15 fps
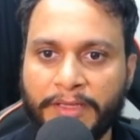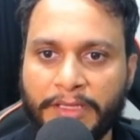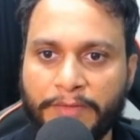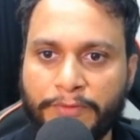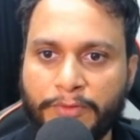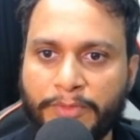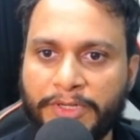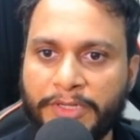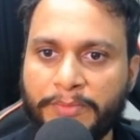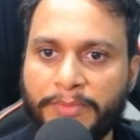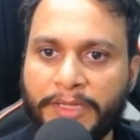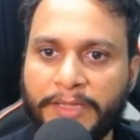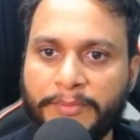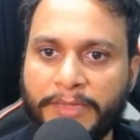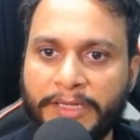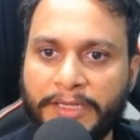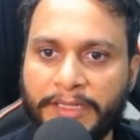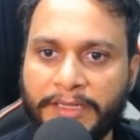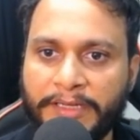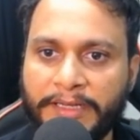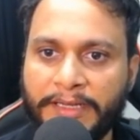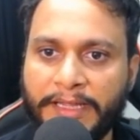If you multiply by
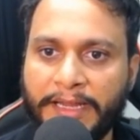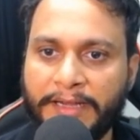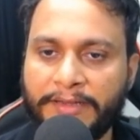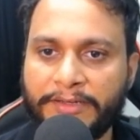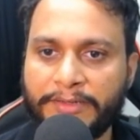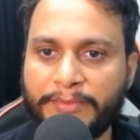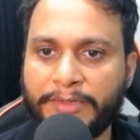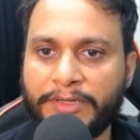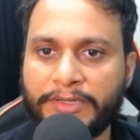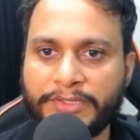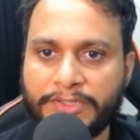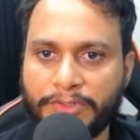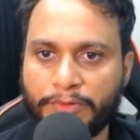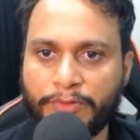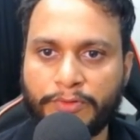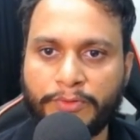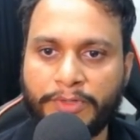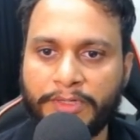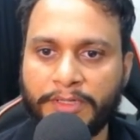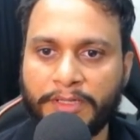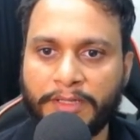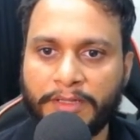10 and add a remainder 0 to
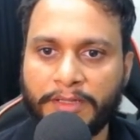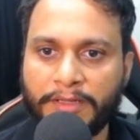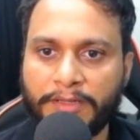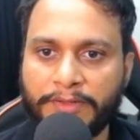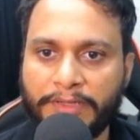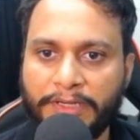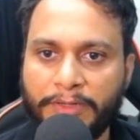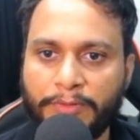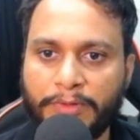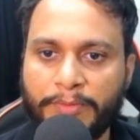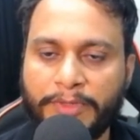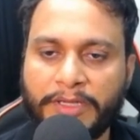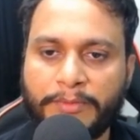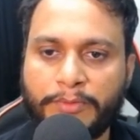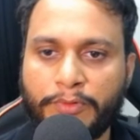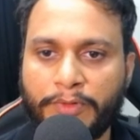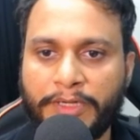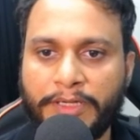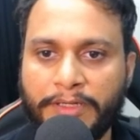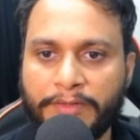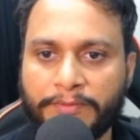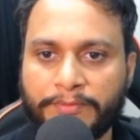it, then it will become
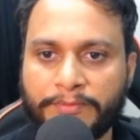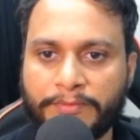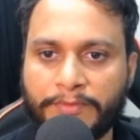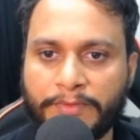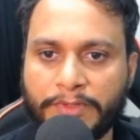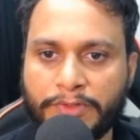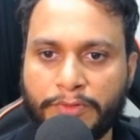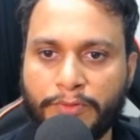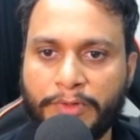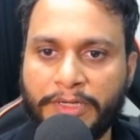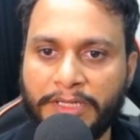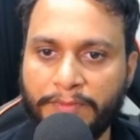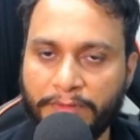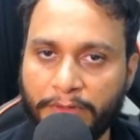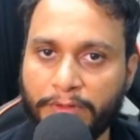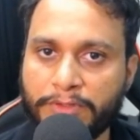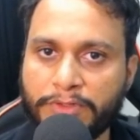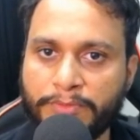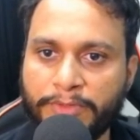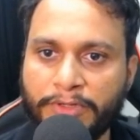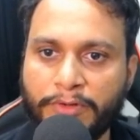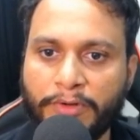20. So 20 will
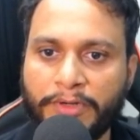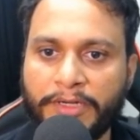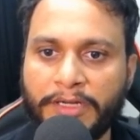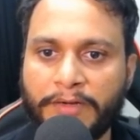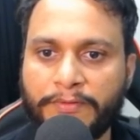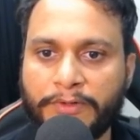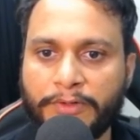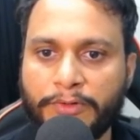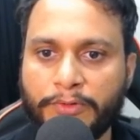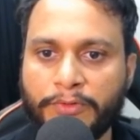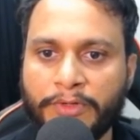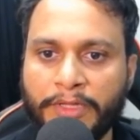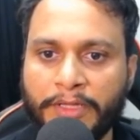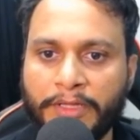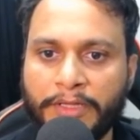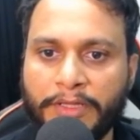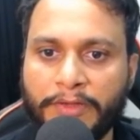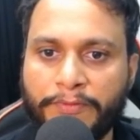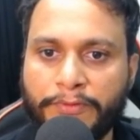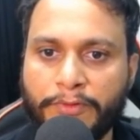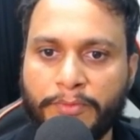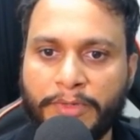also be recorded after 2.
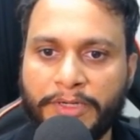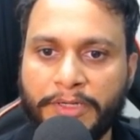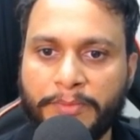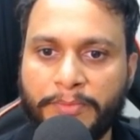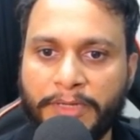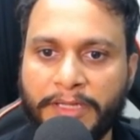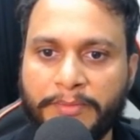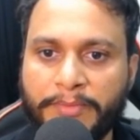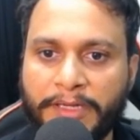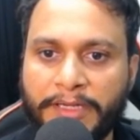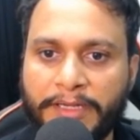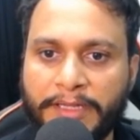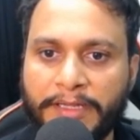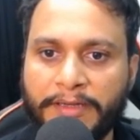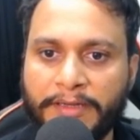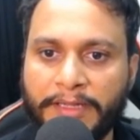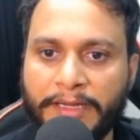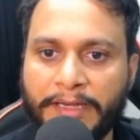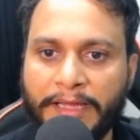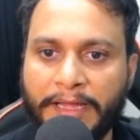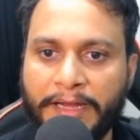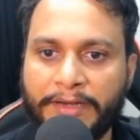If you multiply by 10
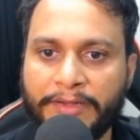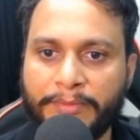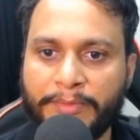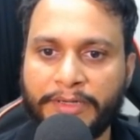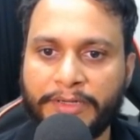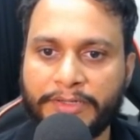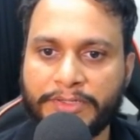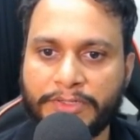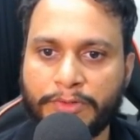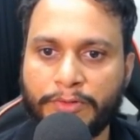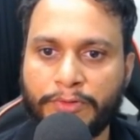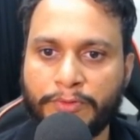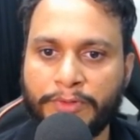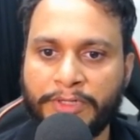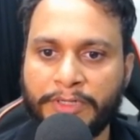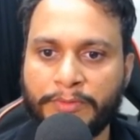and add remainder 0 to it,